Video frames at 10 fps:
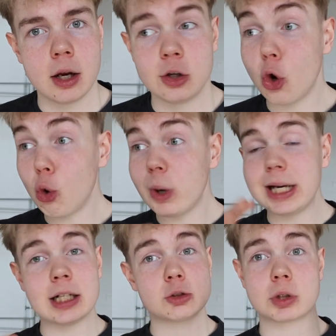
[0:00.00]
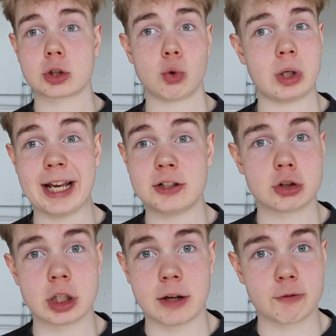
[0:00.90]
No one else was
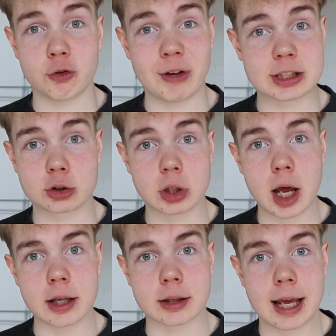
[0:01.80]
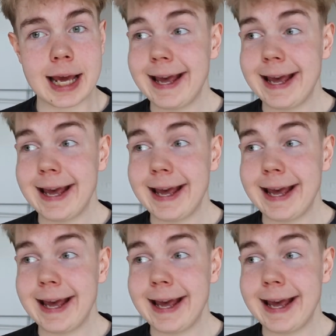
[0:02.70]
courageous enough to face Goliath.